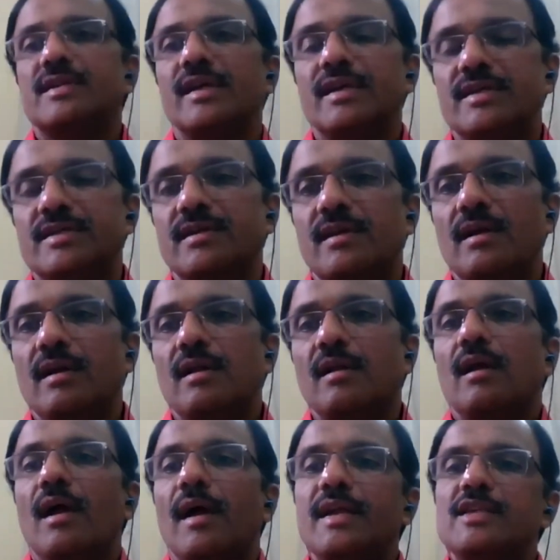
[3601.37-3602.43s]
stage,
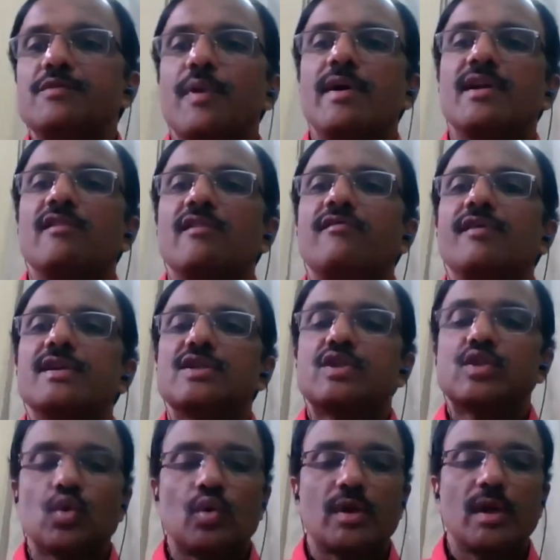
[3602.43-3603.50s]
and in spite of it is
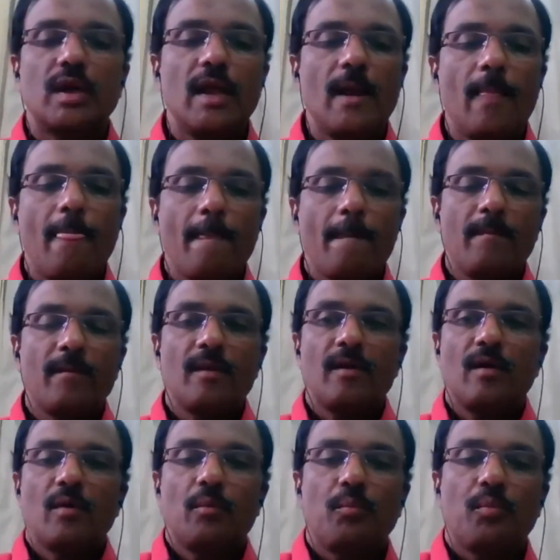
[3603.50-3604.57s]
totally
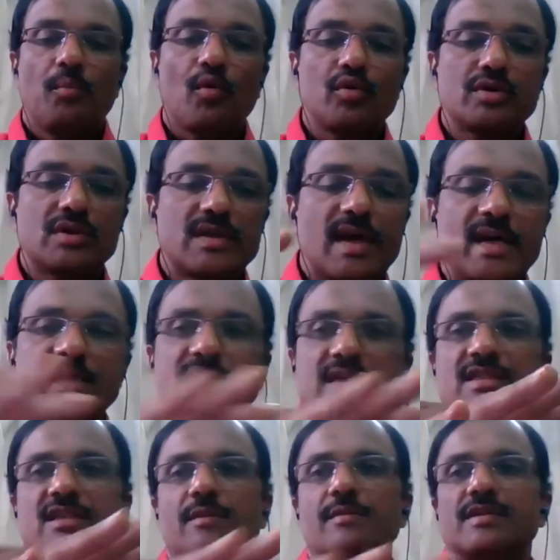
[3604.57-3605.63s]
prostrate
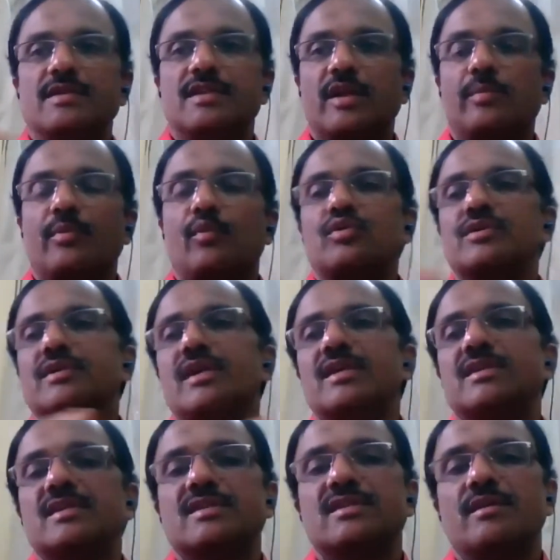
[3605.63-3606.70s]
system is there. Prostrate
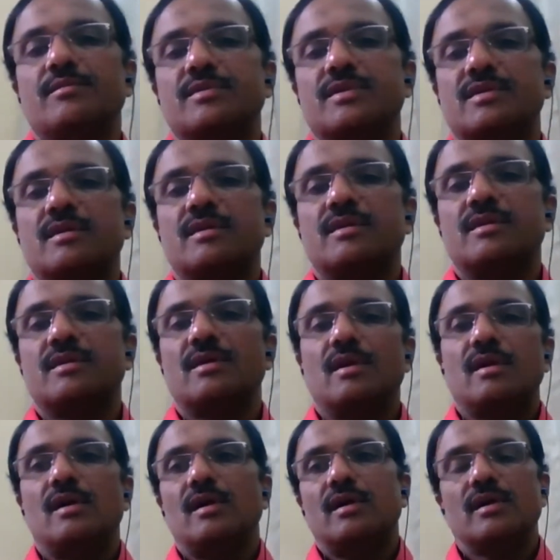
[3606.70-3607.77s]
systems,
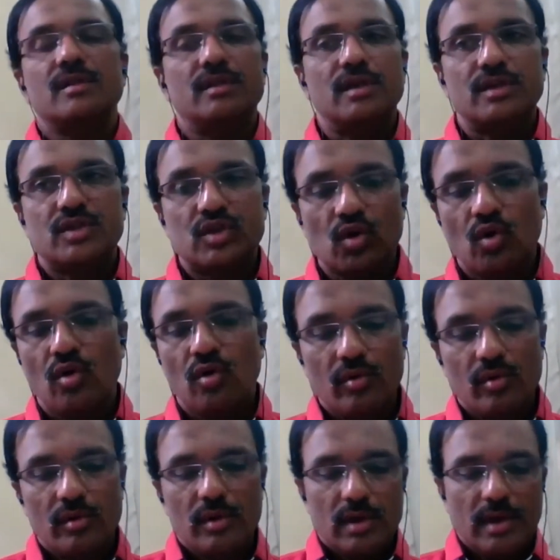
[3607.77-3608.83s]
there is no
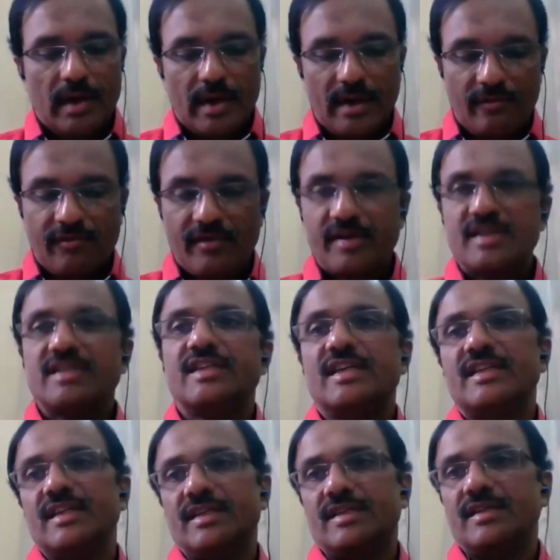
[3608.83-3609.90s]

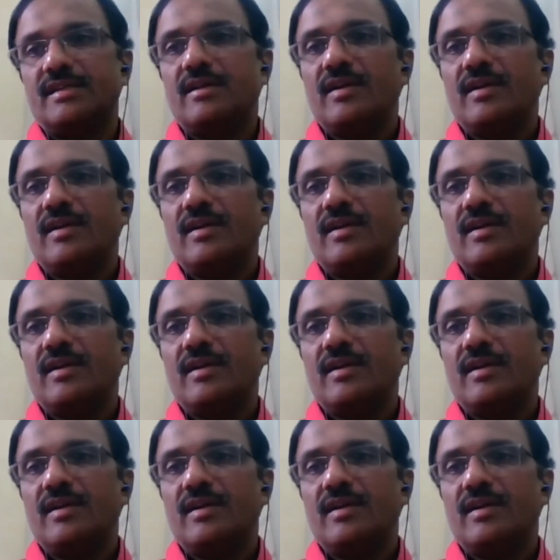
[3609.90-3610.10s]
differentiated